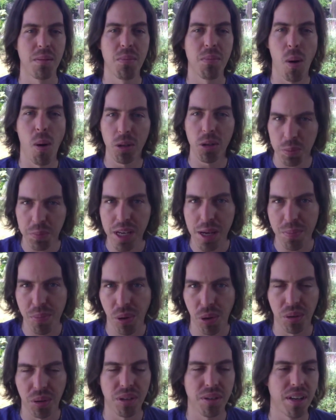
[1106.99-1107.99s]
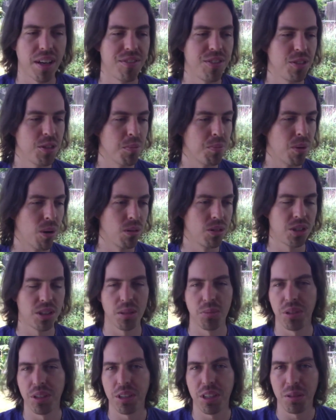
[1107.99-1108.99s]
And most people, if you approach
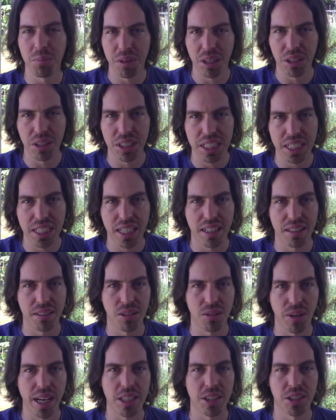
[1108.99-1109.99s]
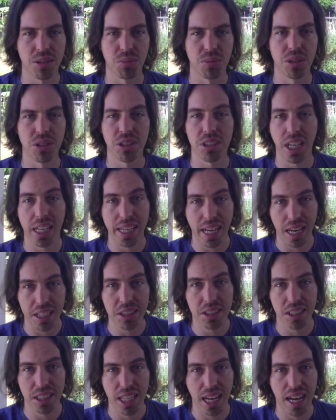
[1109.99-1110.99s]
them with humility and grace, will say
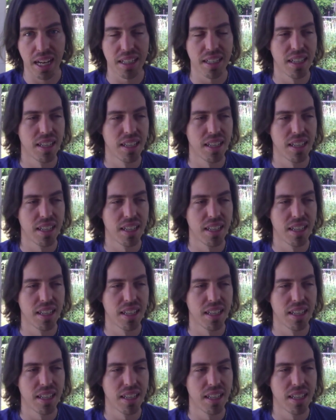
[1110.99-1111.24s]
yes to that.